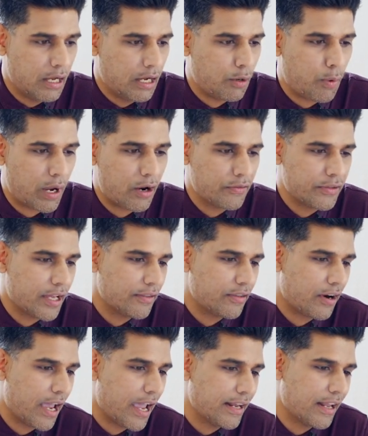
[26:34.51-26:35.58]
uh, while on the
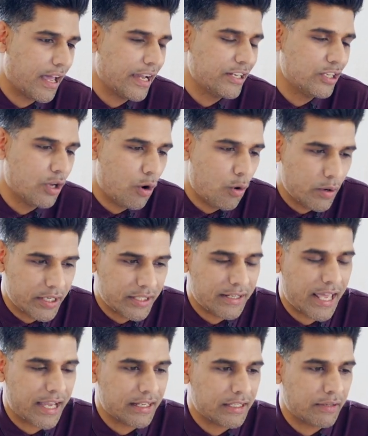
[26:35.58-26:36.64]
other hand, I know it
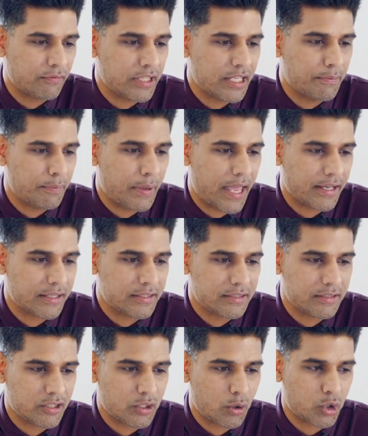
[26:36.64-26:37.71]
negatively
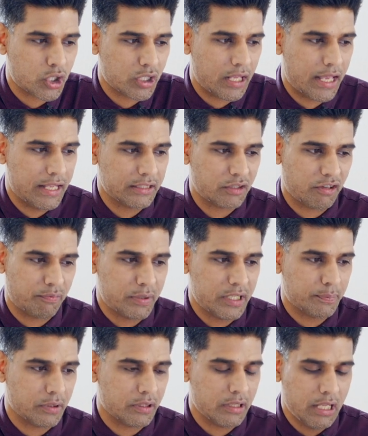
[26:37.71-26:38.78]
impacts the social health of
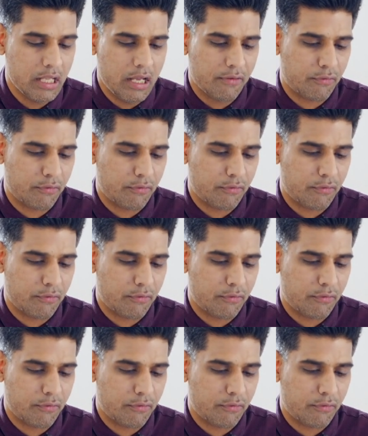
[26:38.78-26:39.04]
people.